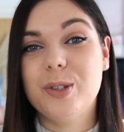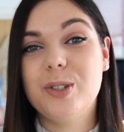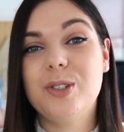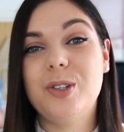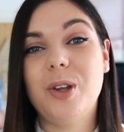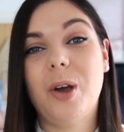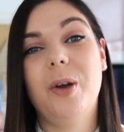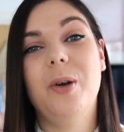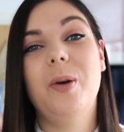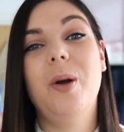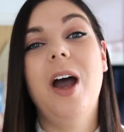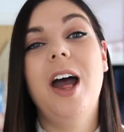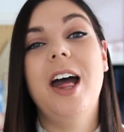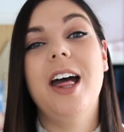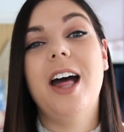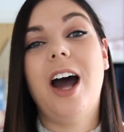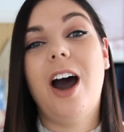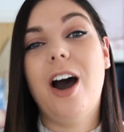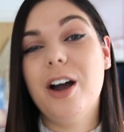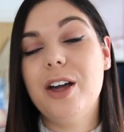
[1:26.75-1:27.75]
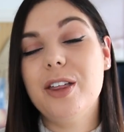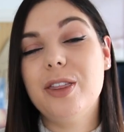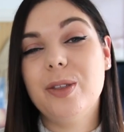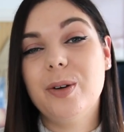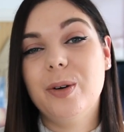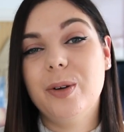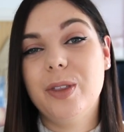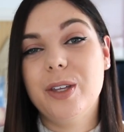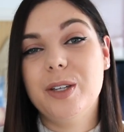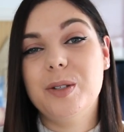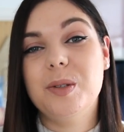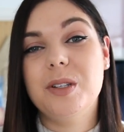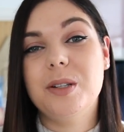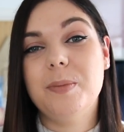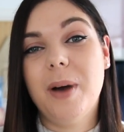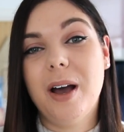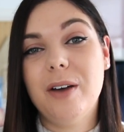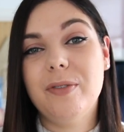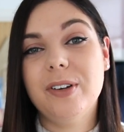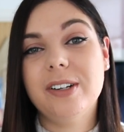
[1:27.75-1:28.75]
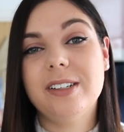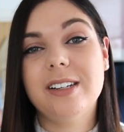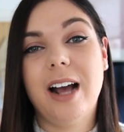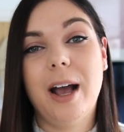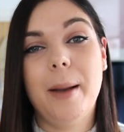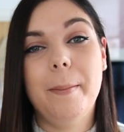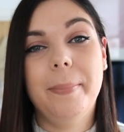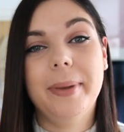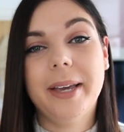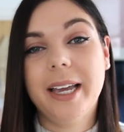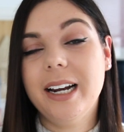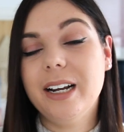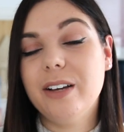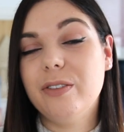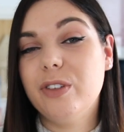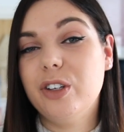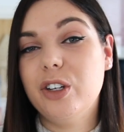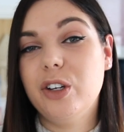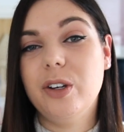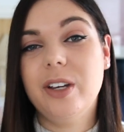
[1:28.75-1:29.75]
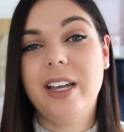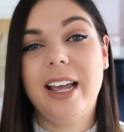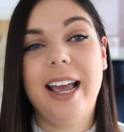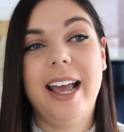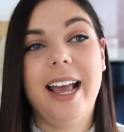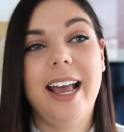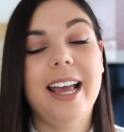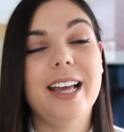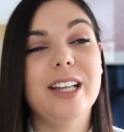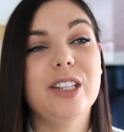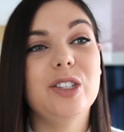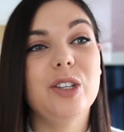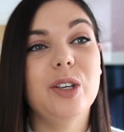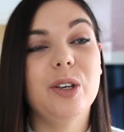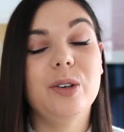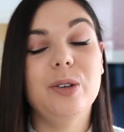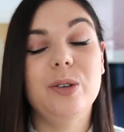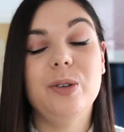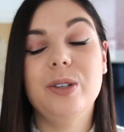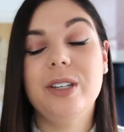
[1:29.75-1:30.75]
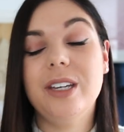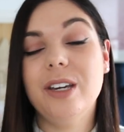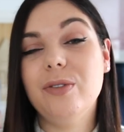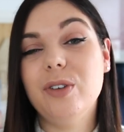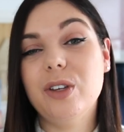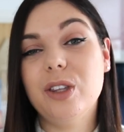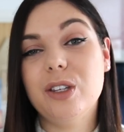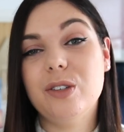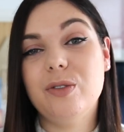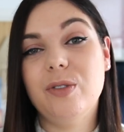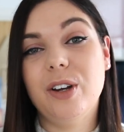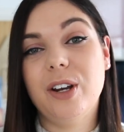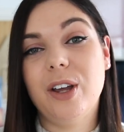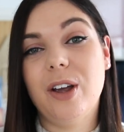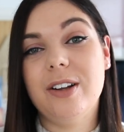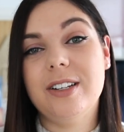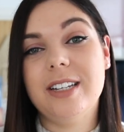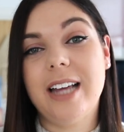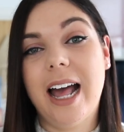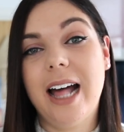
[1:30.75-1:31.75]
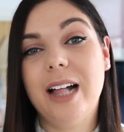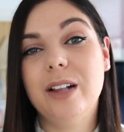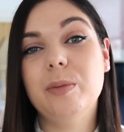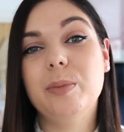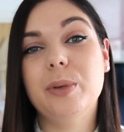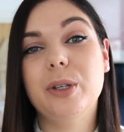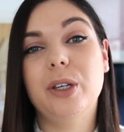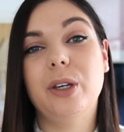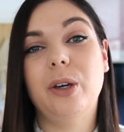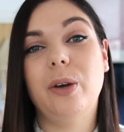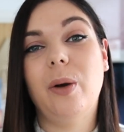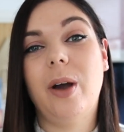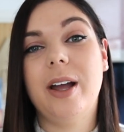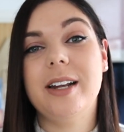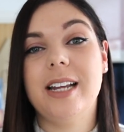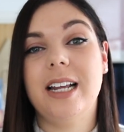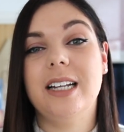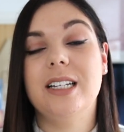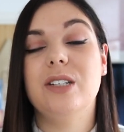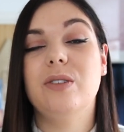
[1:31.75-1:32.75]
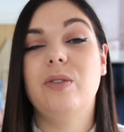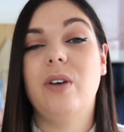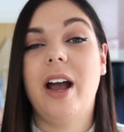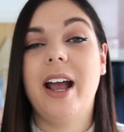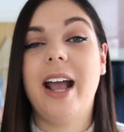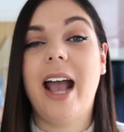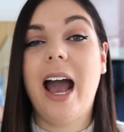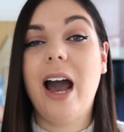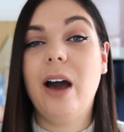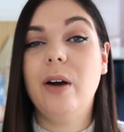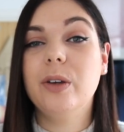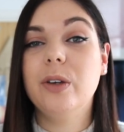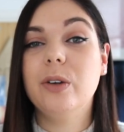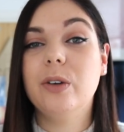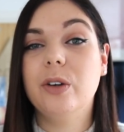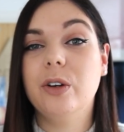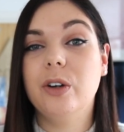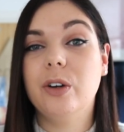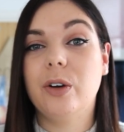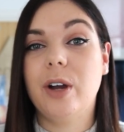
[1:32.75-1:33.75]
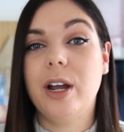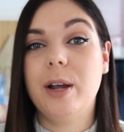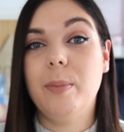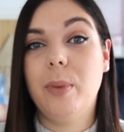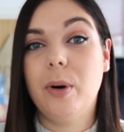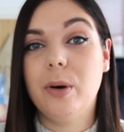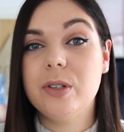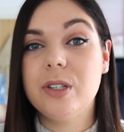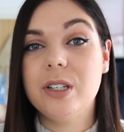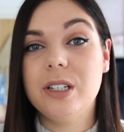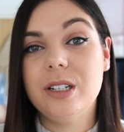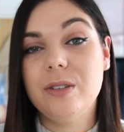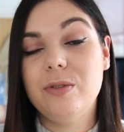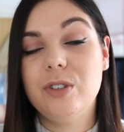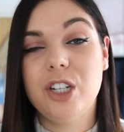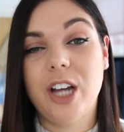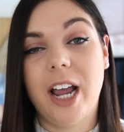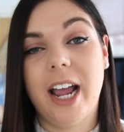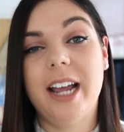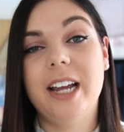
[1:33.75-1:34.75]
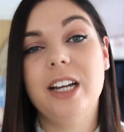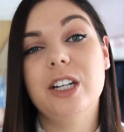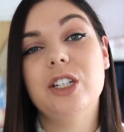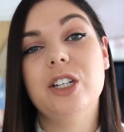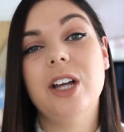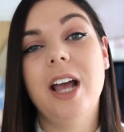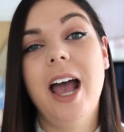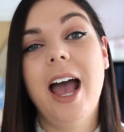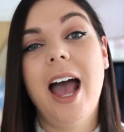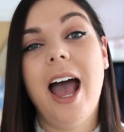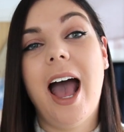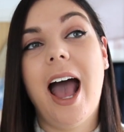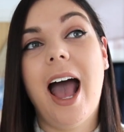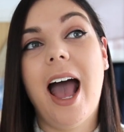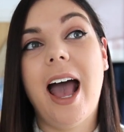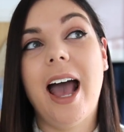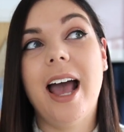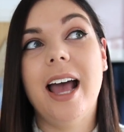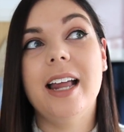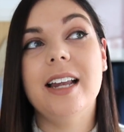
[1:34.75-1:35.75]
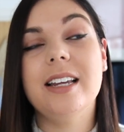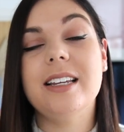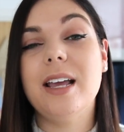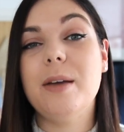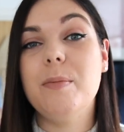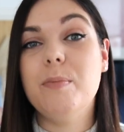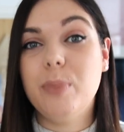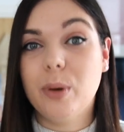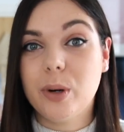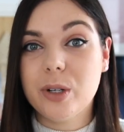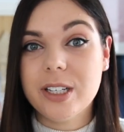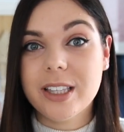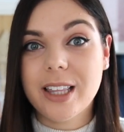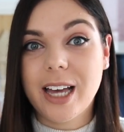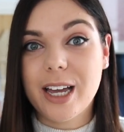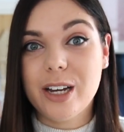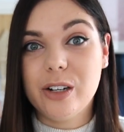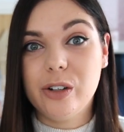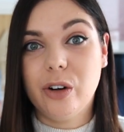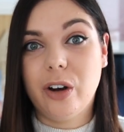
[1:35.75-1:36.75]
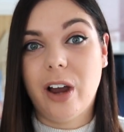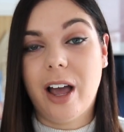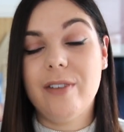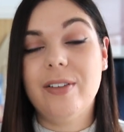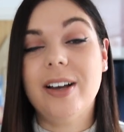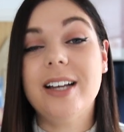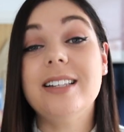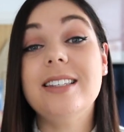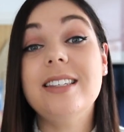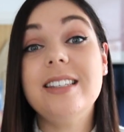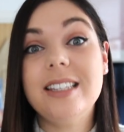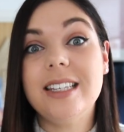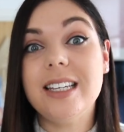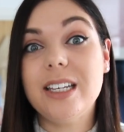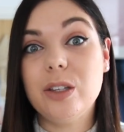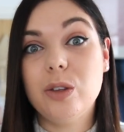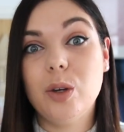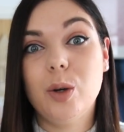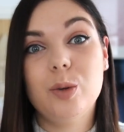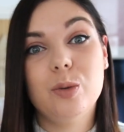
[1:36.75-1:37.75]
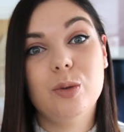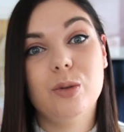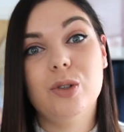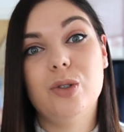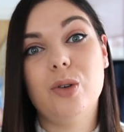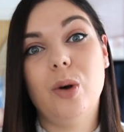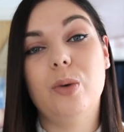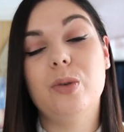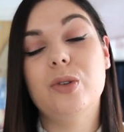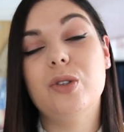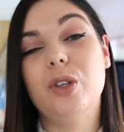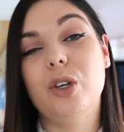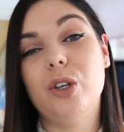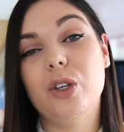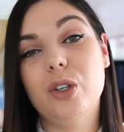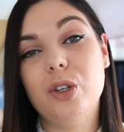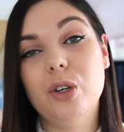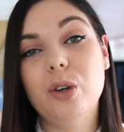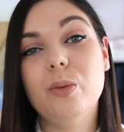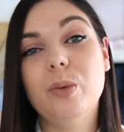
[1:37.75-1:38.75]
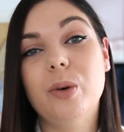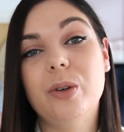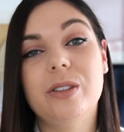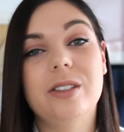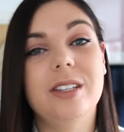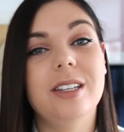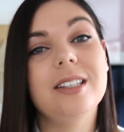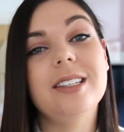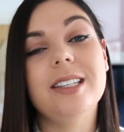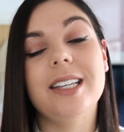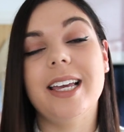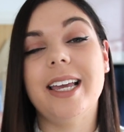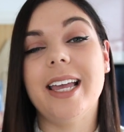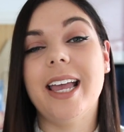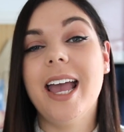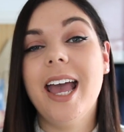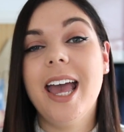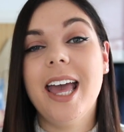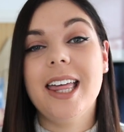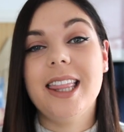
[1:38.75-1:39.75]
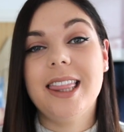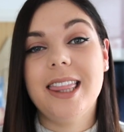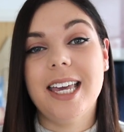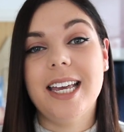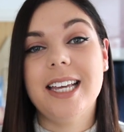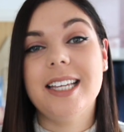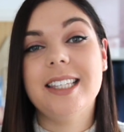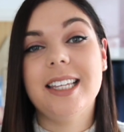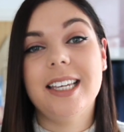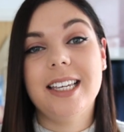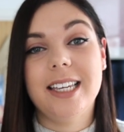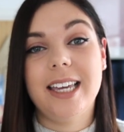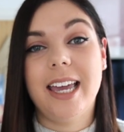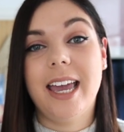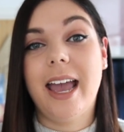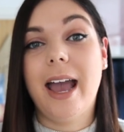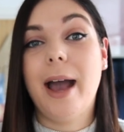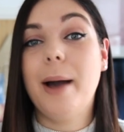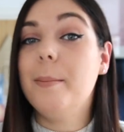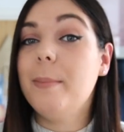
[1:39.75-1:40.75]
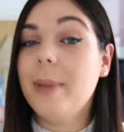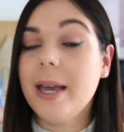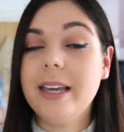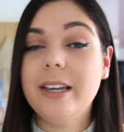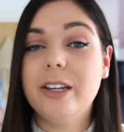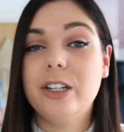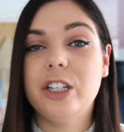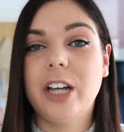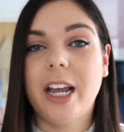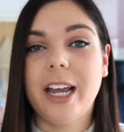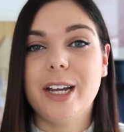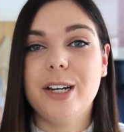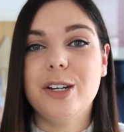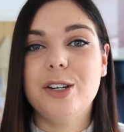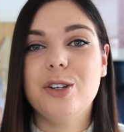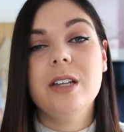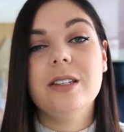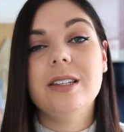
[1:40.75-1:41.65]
So I thought this is the perfect time, beginning of the new year, to give you this video to help you identify how you can create positive change and embody that in your life and see those results that you want to see this year and make a change.